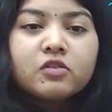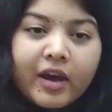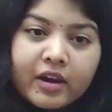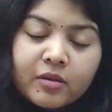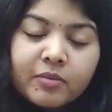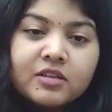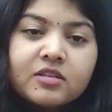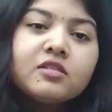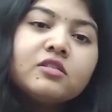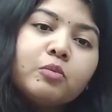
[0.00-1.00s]
final
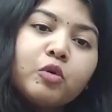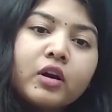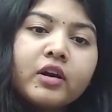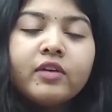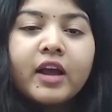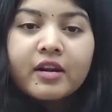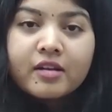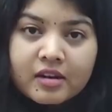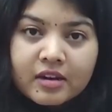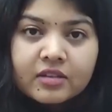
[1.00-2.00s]
pages, is a booklet we had
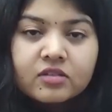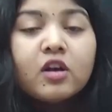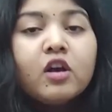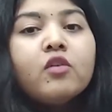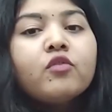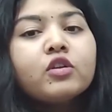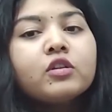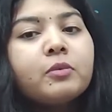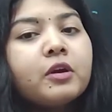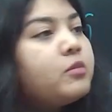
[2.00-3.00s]
released for
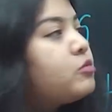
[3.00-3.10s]
the prelims